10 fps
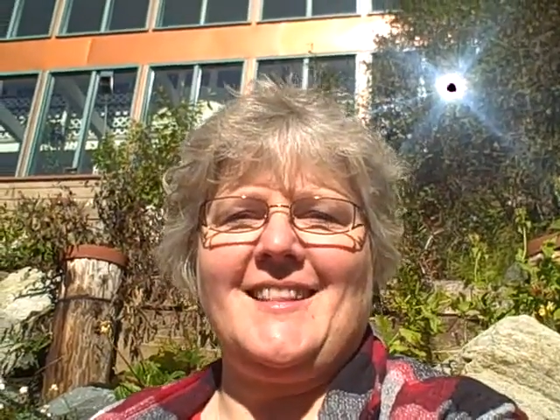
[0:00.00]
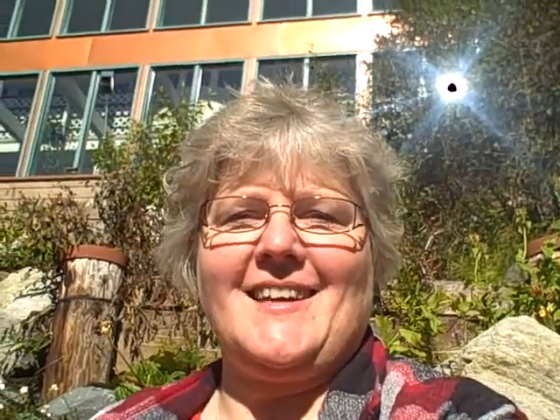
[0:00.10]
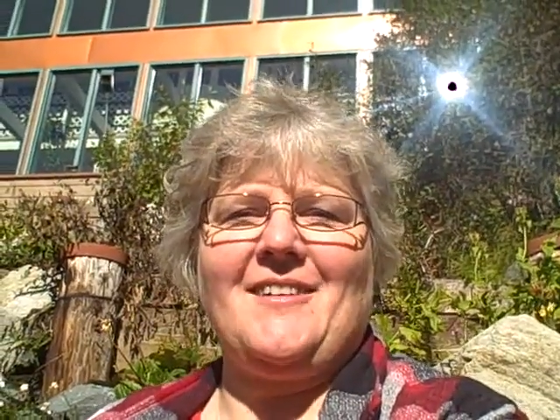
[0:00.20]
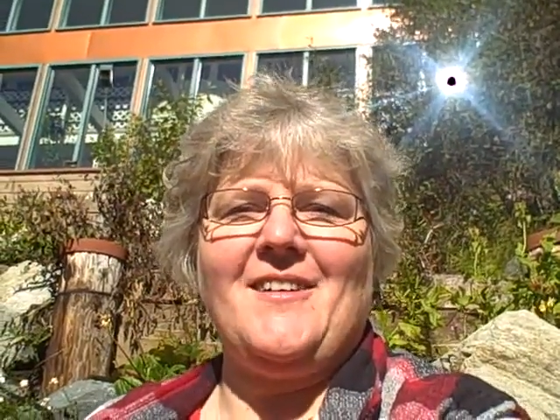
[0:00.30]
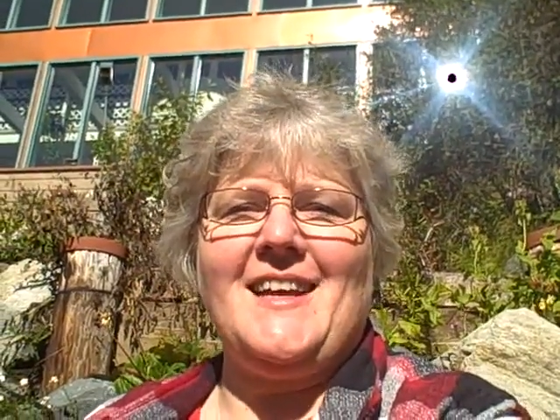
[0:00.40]

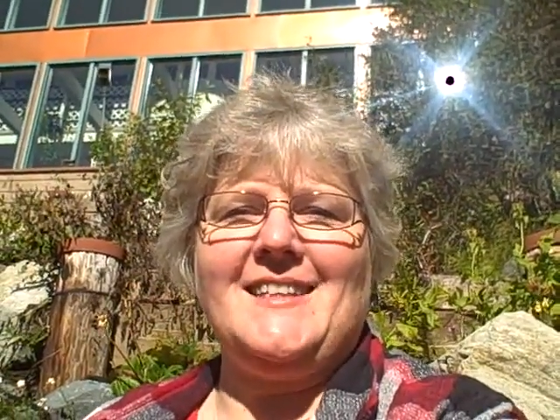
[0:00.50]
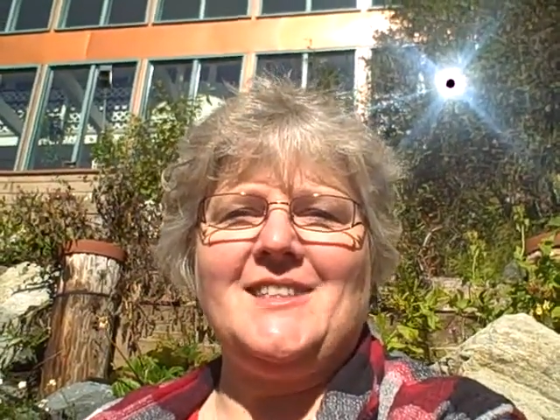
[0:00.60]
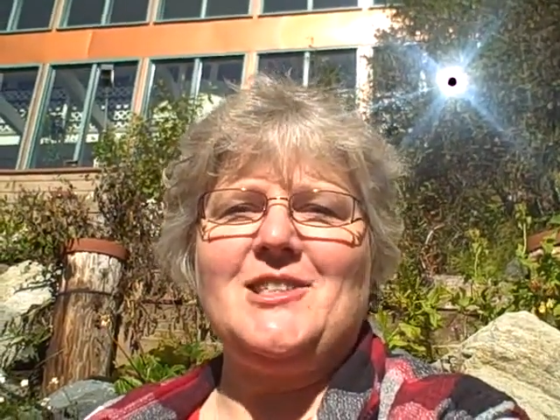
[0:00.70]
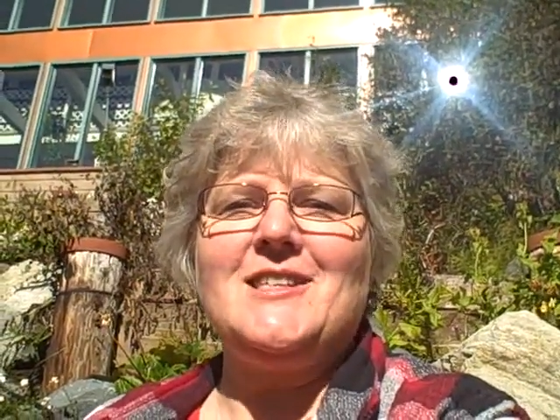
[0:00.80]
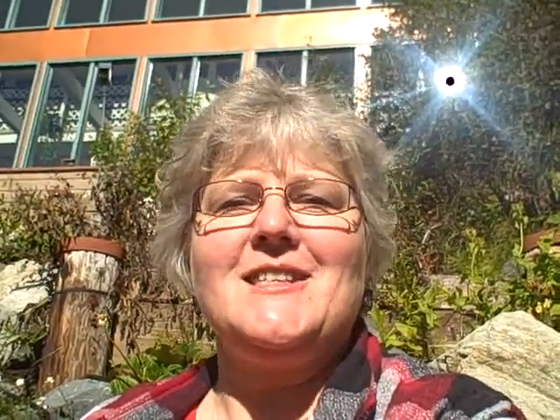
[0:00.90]
The
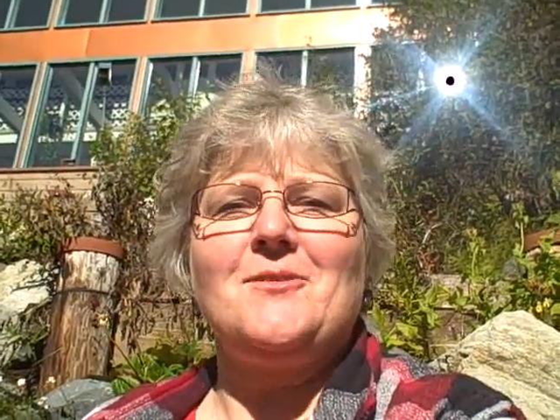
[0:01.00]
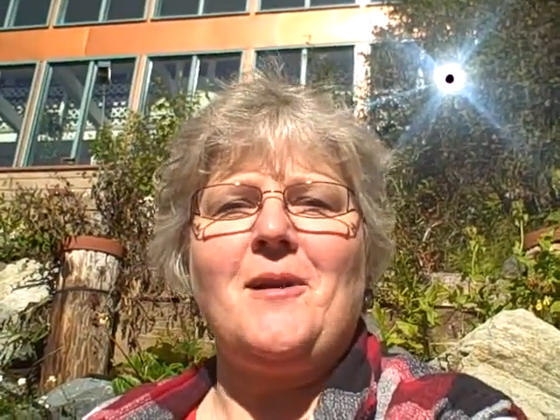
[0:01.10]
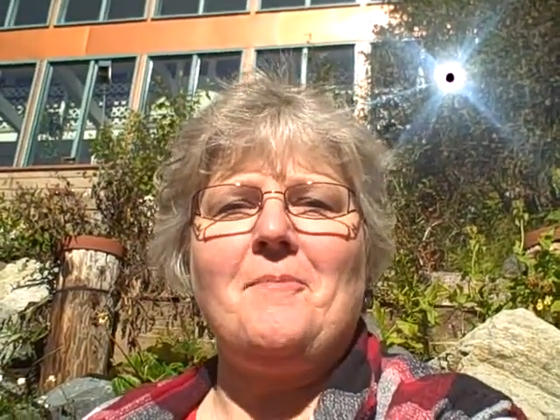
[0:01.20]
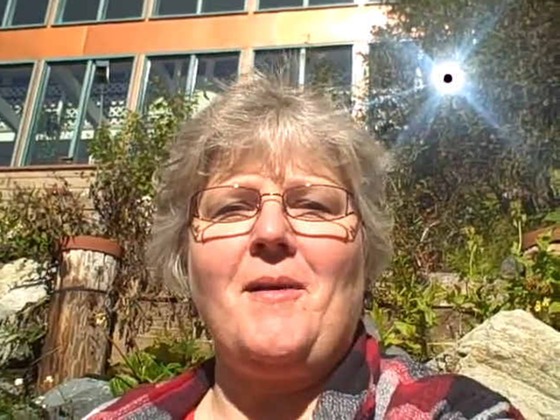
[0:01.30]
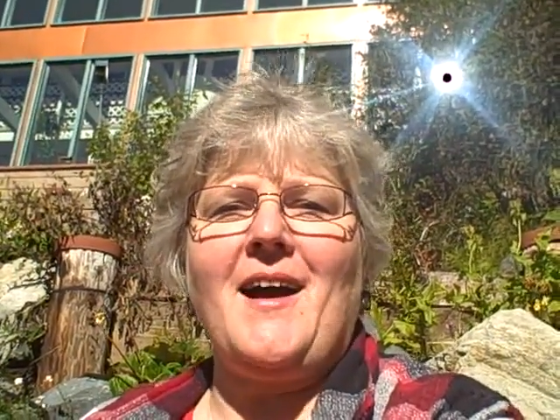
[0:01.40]
cranes just
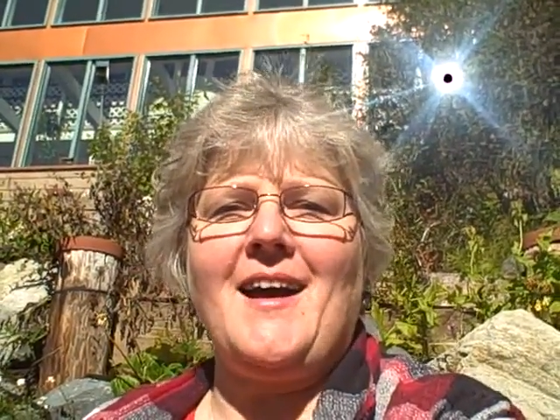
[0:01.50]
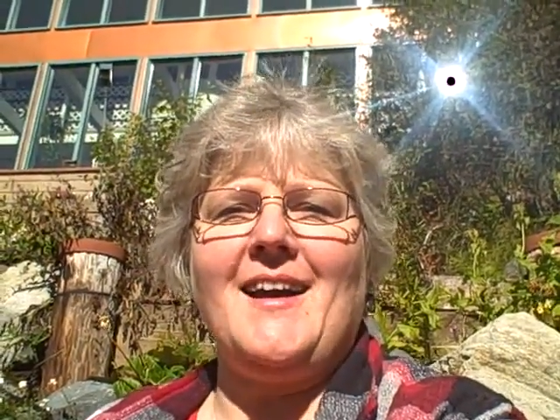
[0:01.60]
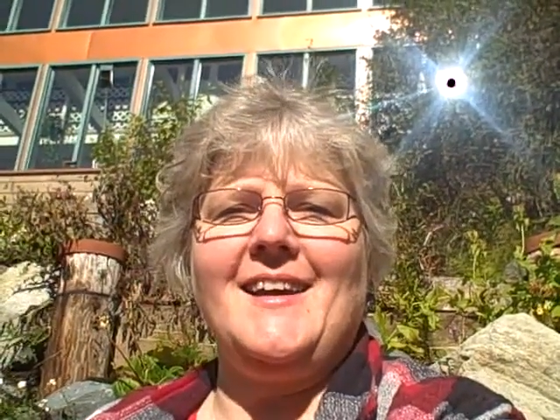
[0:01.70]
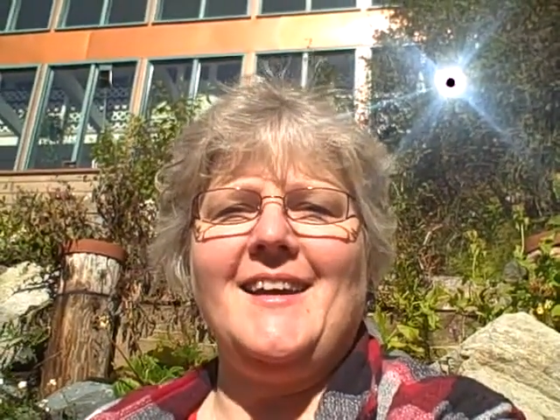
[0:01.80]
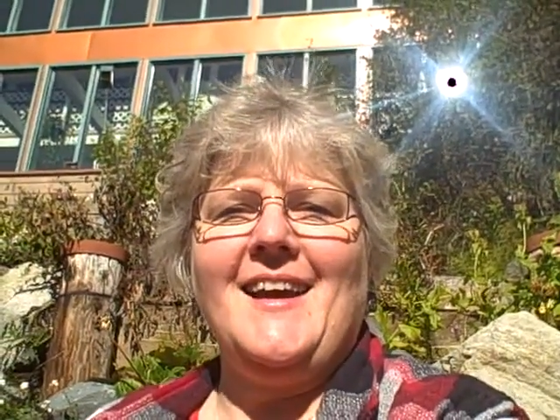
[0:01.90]
went
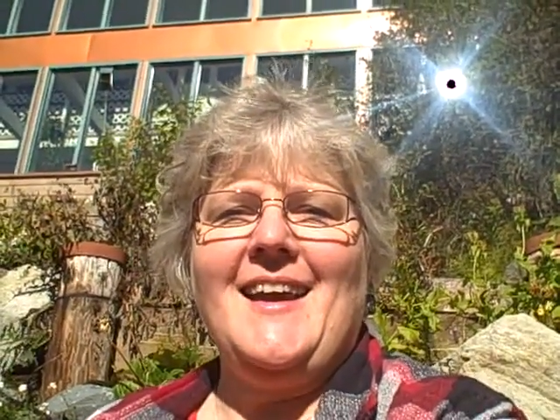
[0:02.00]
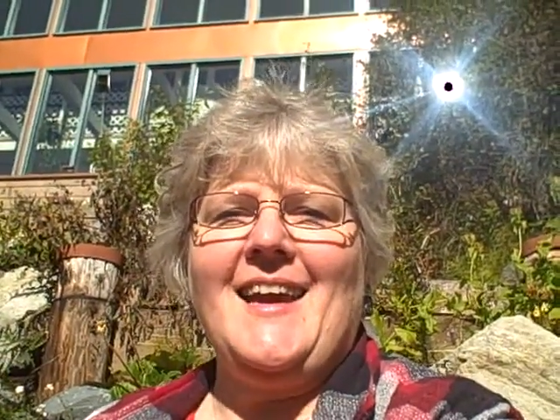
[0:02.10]
by